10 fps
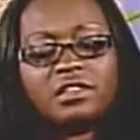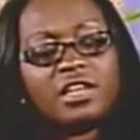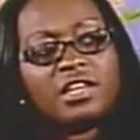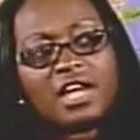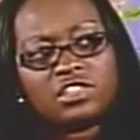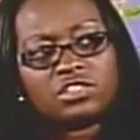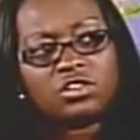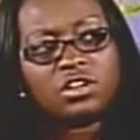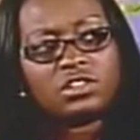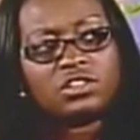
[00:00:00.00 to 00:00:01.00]
then I
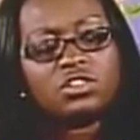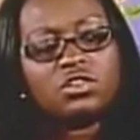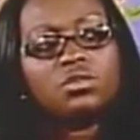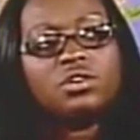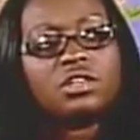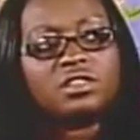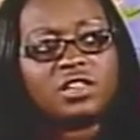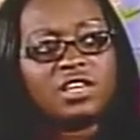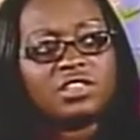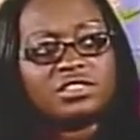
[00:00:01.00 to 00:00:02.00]
start doing
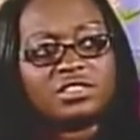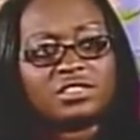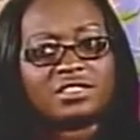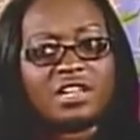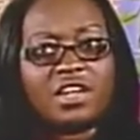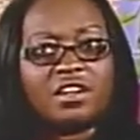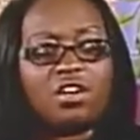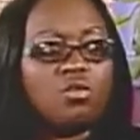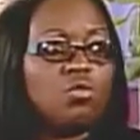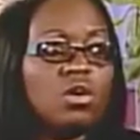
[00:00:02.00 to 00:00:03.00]
things that a
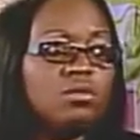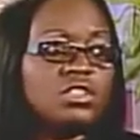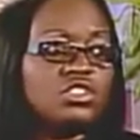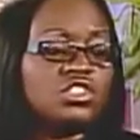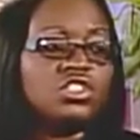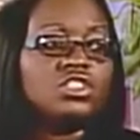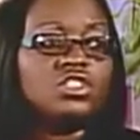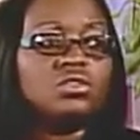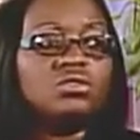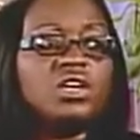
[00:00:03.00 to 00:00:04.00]
woman shouldn't
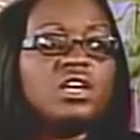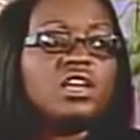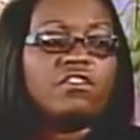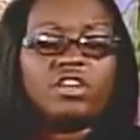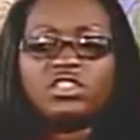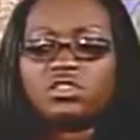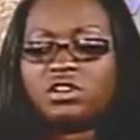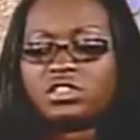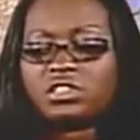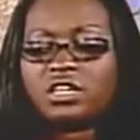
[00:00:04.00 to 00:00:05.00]
do. If he
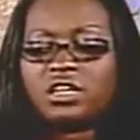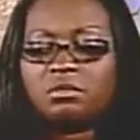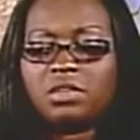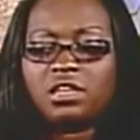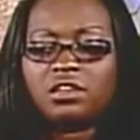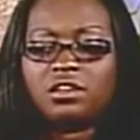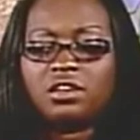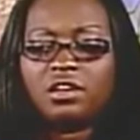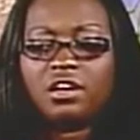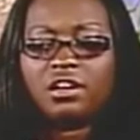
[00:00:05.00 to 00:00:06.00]
starts telling me,
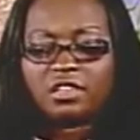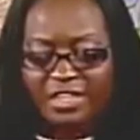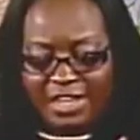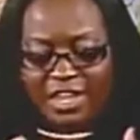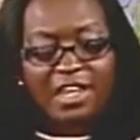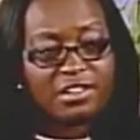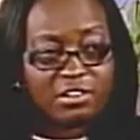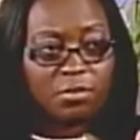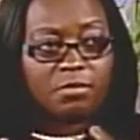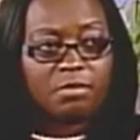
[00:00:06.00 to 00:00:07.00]

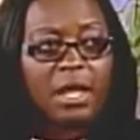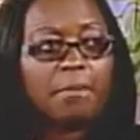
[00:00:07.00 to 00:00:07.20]
my